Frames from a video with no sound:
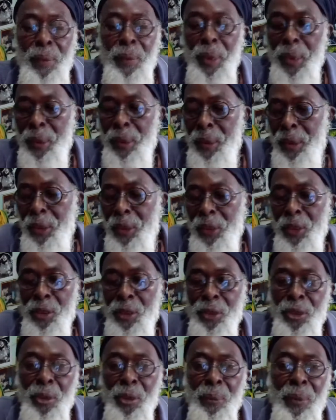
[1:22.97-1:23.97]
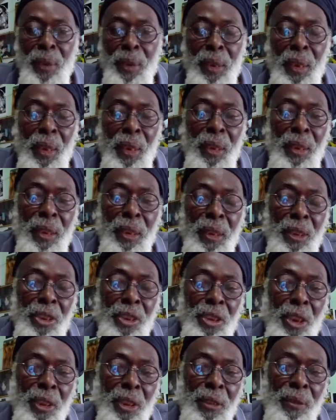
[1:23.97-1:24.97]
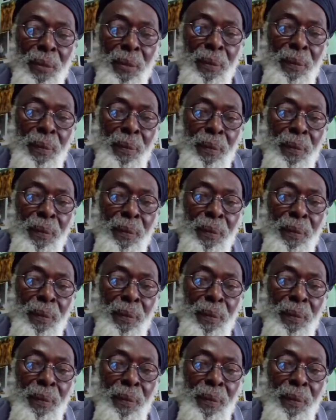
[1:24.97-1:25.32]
And things that are some tail education.